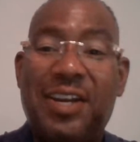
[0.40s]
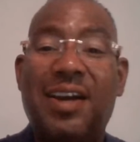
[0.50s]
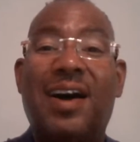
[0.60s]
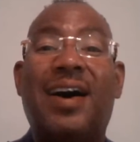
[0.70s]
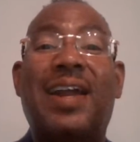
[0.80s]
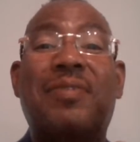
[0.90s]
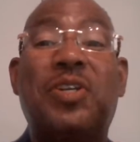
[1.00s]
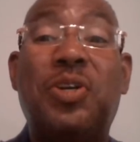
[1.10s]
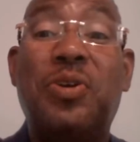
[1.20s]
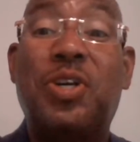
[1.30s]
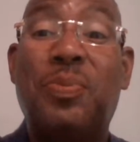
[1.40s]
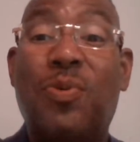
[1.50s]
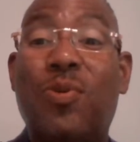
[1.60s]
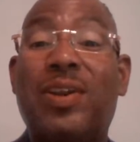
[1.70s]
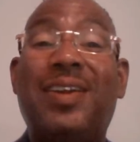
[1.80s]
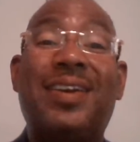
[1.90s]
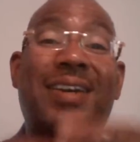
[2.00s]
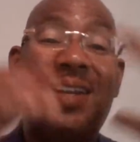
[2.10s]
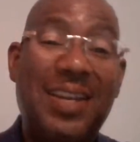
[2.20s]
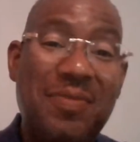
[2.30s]
Good afternoon, good morning,
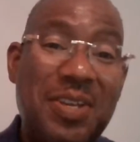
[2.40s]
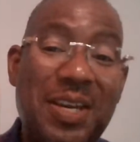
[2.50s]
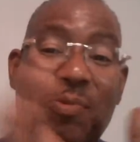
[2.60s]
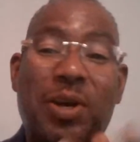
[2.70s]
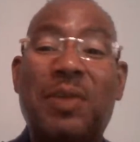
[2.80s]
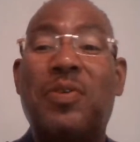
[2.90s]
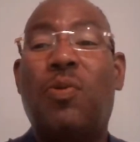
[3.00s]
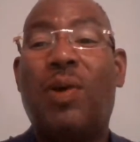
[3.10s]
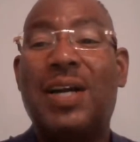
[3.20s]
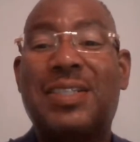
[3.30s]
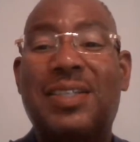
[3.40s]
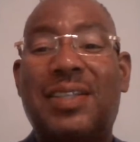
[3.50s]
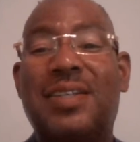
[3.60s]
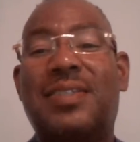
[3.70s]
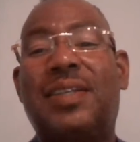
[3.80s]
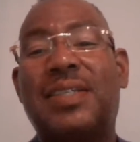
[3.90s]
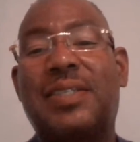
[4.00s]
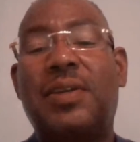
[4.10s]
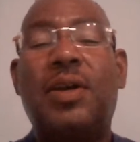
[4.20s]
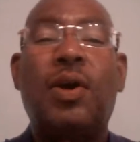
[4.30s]
good evening, whenever you're watching this.
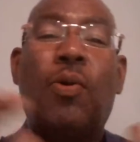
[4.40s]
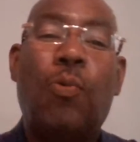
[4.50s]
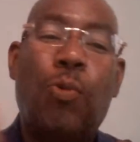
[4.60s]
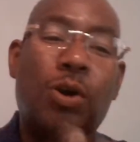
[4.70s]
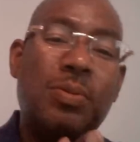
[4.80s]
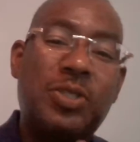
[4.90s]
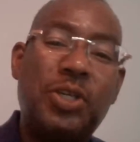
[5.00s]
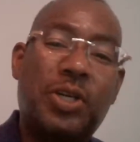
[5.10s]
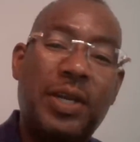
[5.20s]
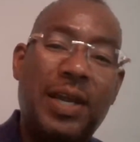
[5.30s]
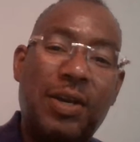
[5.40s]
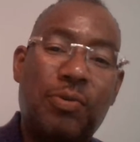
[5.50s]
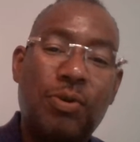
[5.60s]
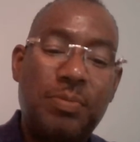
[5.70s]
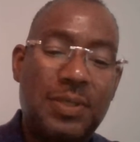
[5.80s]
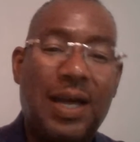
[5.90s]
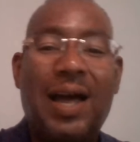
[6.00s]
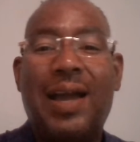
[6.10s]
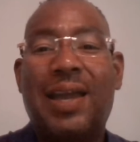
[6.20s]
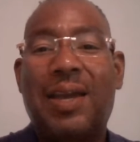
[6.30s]
Listen, welcome to your Connect groups.
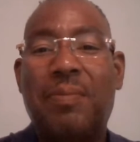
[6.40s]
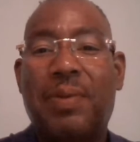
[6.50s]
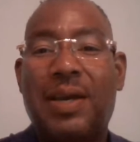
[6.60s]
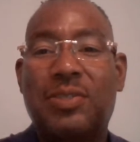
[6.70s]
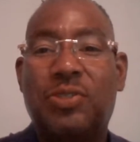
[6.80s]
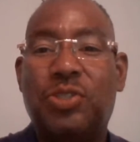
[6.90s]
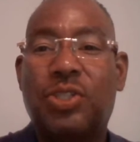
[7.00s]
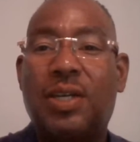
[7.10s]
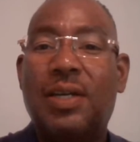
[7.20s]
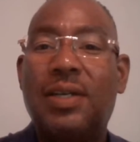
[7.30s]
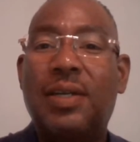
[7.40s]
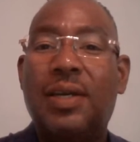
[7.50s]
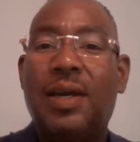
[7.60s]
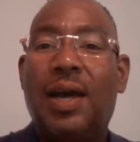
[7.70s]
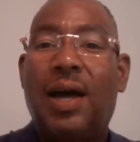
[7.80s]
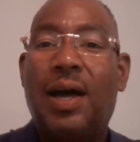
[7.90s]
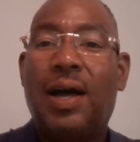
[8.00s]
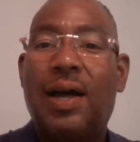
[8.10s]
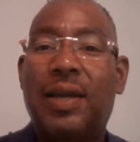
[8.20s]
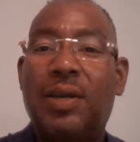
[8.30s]
I am Pastor John.
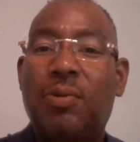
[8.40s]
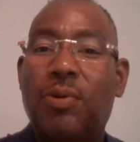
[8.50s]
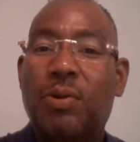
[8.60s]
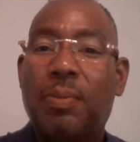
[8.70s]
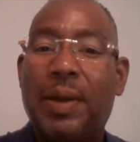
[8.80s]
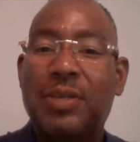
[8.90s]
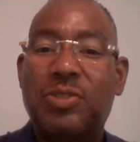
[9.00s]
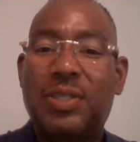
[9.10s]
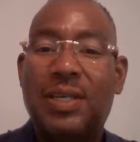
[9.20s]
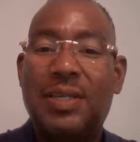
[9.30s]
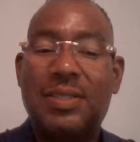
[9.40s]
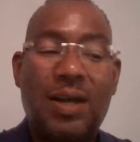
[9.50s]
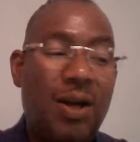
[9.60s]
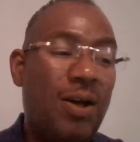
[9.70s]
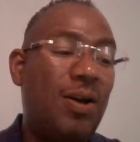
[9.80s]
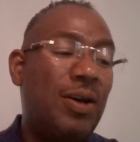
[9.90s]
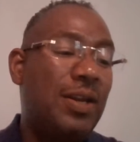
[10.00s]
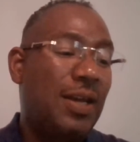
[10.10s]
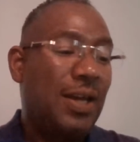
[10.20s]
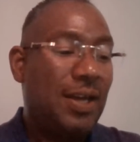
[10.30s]
Here we're working with Pastor Tez on,
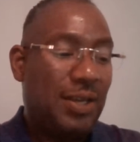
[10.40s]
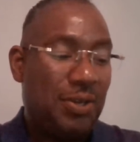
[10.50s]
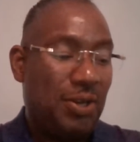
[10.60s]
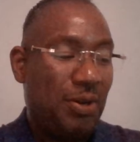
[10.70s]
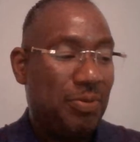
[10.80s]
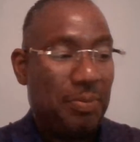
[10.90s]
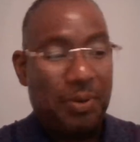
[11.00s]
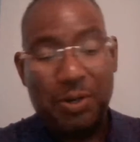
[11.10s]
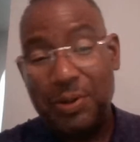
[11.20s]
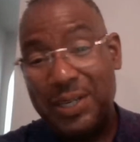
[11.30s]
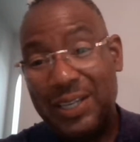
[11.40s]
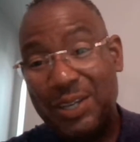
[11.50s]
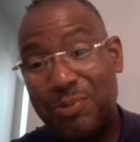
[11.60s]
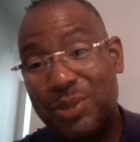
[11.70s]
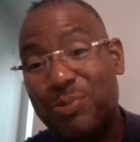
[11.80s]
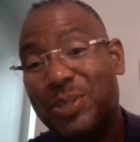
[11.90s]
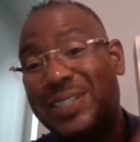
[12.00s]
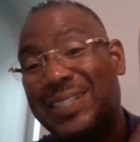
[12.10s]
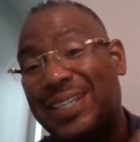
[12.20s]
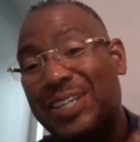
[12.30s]
the book we're dealing with. We're
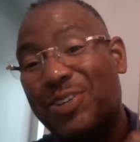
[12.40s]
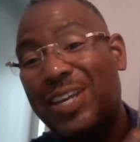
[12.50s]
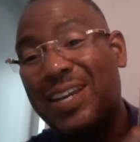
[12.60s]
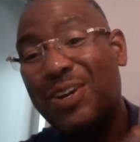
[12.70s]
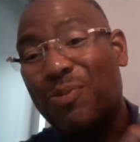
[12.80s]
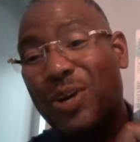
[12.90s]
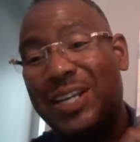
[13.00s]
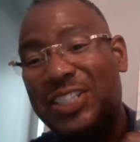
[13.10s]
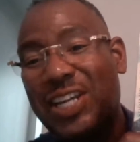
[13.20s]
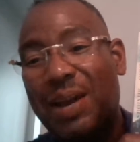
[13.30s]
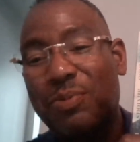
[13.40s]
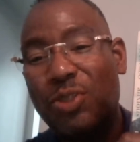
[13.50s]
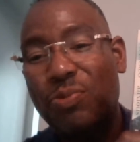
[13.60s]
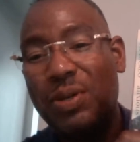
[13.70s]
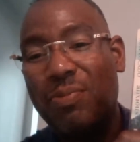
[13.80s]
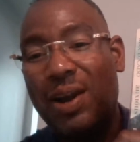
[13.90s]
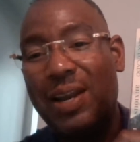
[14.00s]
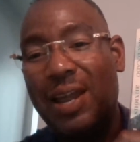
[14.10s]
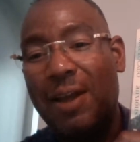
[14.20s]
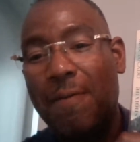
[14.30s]
still here. We're in chapter 3 right
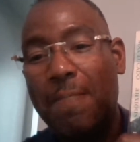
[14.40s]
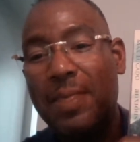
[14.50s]
now.